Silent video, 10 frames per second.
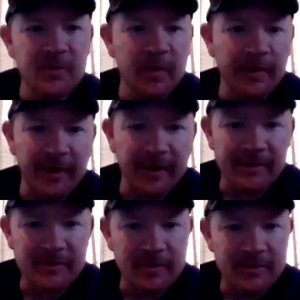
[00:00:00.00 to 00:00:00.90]
School
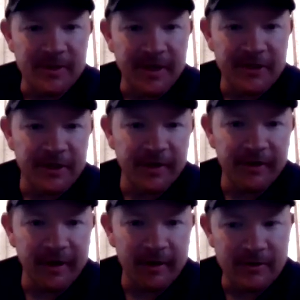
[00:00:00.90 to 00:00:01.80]
Athletic Association and
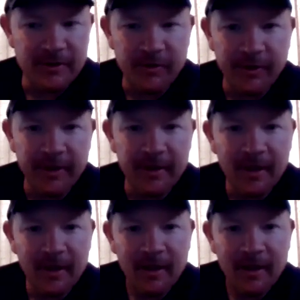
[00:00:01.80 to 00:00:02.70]
the Girls Union.
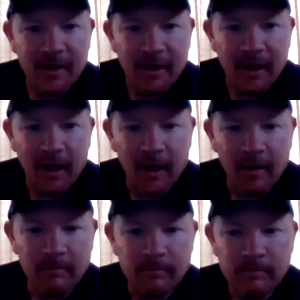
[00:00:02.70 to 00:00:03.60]

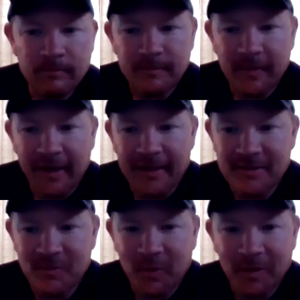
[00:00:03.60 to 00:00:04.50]
I
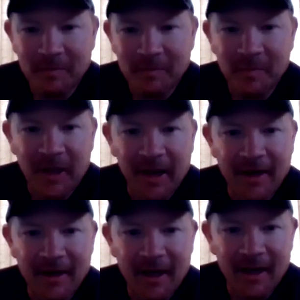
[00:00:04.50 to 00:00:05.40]
guess we're
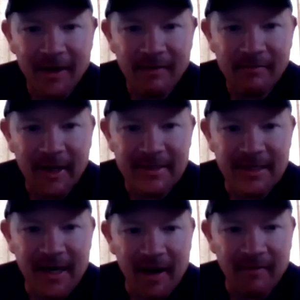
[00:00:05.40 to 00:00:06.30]
planning on, as
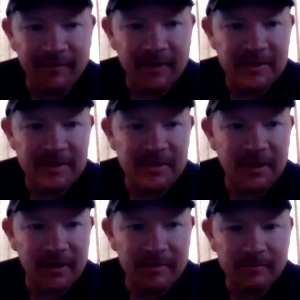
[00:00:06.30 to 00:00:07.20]
a conference,
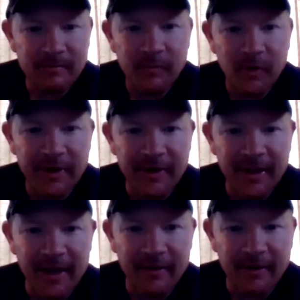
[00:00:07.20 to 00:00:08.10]
putting
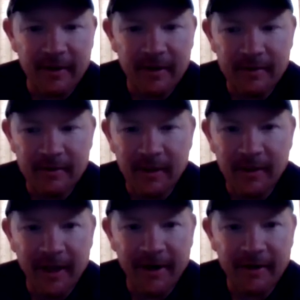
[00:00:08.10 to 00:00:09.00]
together a
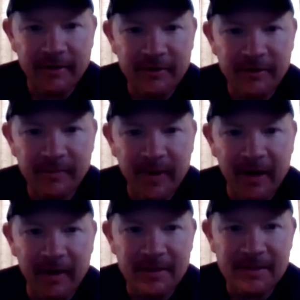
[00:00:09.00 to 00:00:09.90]
letter to
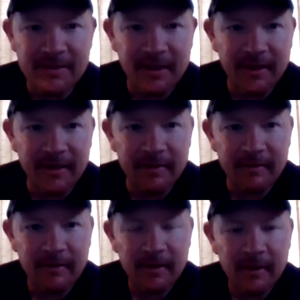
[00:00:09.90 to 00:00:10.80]
parents and
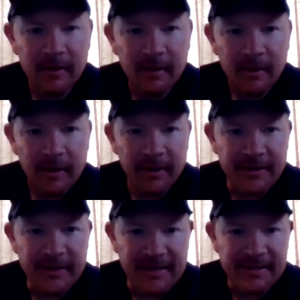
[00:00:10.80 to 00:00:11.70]

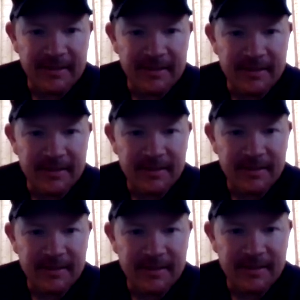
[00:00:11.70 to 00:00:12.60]

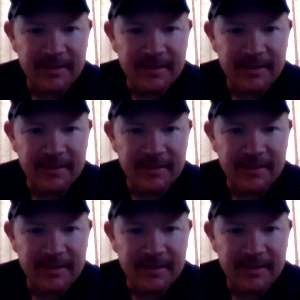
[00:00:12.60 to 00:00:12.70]
contestants